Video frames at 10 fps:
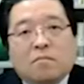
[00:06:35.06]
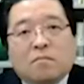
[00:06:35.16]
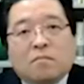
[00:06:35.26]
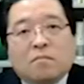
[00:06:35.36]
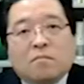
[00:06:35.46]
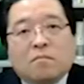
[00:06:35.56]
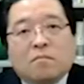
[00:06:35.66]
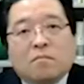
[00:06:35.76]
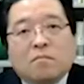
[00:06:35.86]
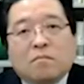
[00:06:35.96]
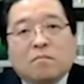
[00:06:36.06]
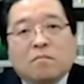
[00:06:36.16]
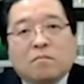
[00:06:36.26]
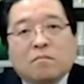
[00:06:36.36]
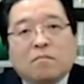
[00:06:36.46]

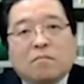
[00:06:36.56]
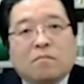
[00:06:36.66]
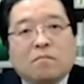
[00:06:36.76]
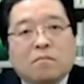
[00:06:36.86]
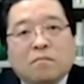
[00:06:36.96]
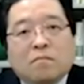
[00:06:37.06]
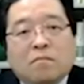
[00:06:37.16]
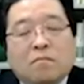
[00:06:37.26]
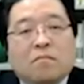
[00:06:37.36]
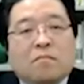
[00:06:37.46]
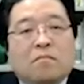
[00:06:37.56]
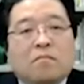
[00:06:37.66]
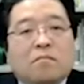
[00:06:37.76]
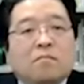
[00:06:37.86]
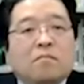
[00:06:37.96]

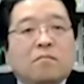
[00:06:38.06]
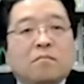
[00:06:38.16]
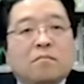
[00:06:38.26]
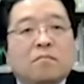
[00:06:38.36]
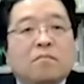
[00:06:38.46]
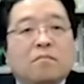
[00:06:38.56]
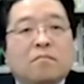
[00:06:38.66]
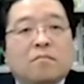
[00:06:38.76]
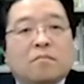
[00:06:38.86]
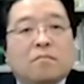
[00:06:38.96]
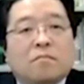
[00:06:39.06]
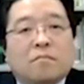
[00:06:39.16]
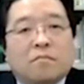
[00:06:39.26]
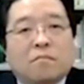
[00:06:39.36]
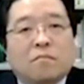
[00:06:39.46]

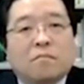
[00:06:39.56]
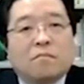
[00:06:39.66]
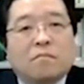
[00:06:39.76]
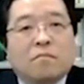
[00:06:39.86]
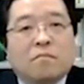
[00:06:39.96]
(no one is talking)